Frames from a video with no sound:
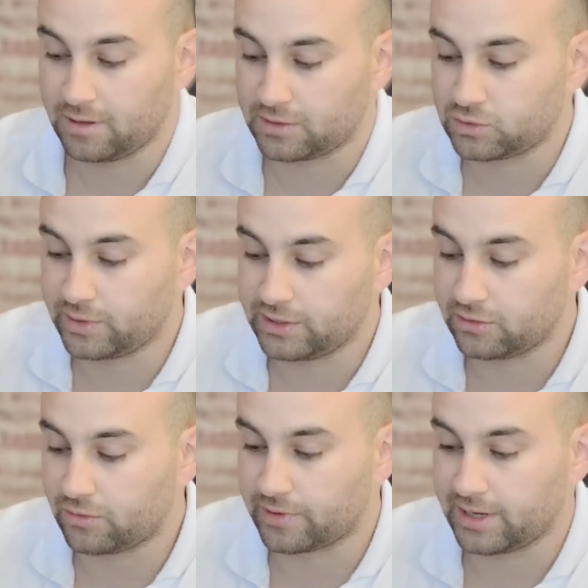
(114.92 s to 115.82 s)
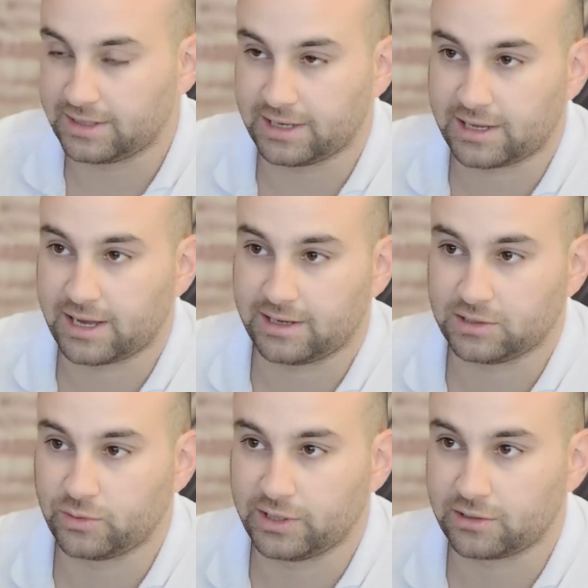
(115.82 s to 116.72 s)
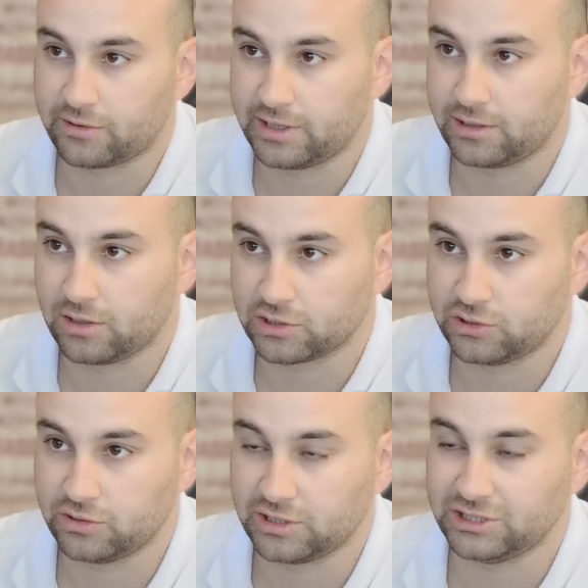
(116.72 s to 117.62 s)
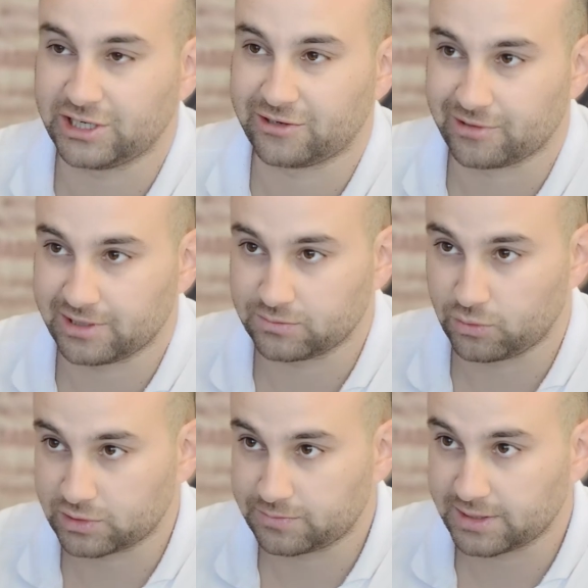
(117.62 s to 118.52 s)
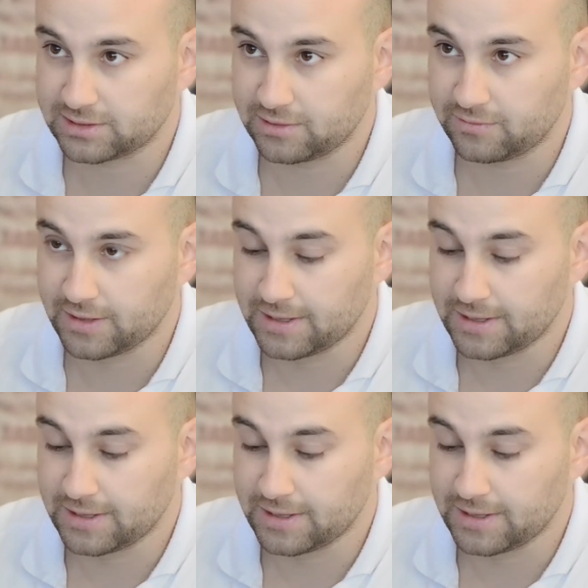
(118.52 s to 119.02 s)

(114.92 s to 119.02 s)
And the 20 degree, a dedicated 20 degree gloss unit generally is more expensive.